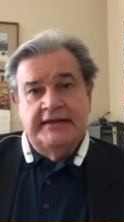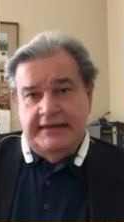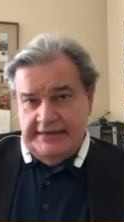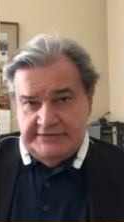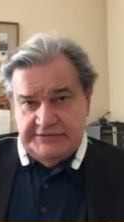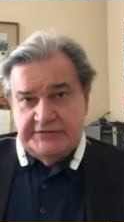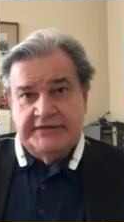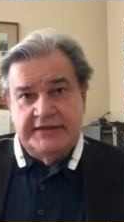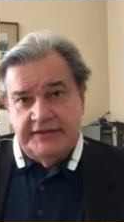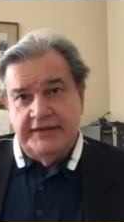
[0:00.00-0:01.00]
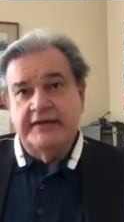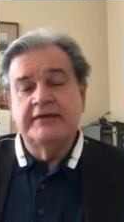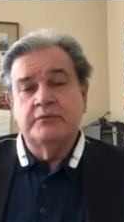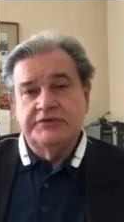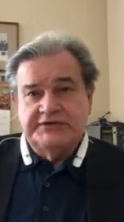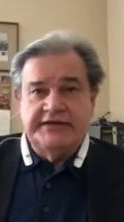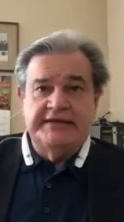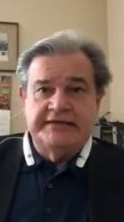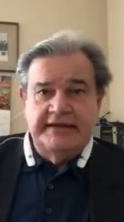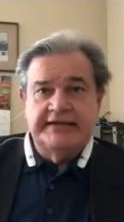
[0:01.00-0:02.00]
And I certainly think we're
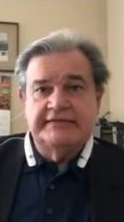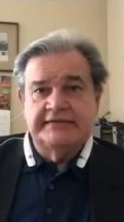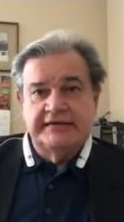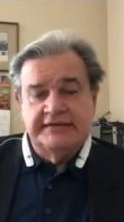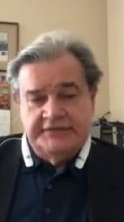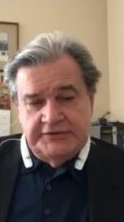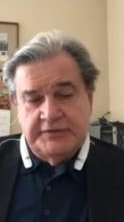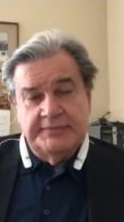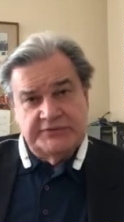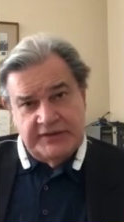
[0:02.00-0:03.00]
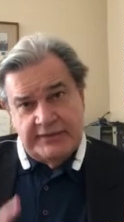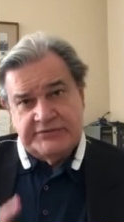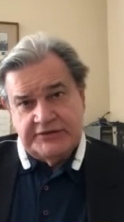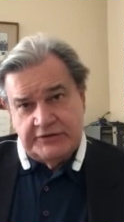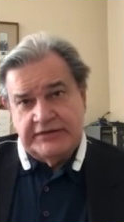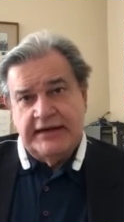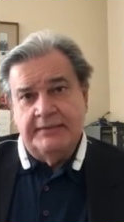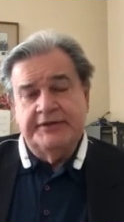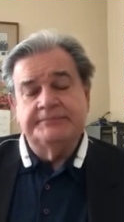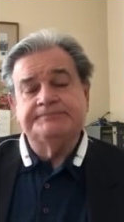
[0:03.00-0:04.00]
seeing that uh, in Europe. So that was a good
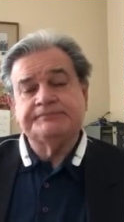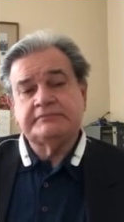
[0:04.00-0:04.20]
comment